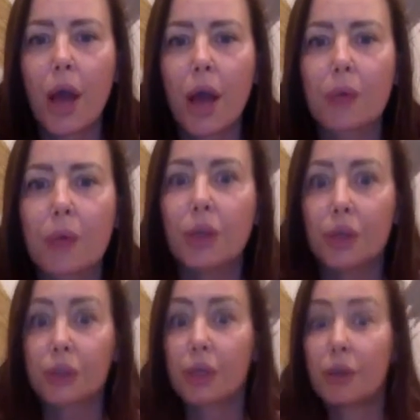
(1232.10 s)
You know,
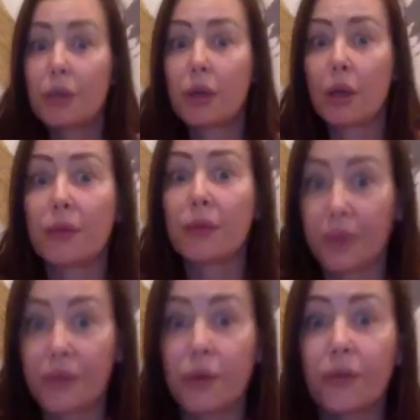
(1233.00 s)
so, you know, like
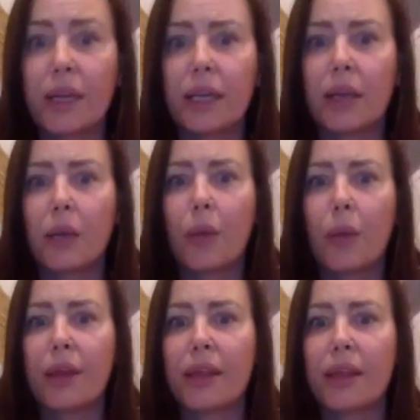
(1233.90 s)
if you're feeling
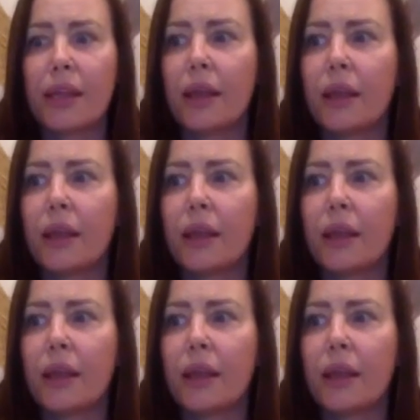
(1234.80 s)
unworthy,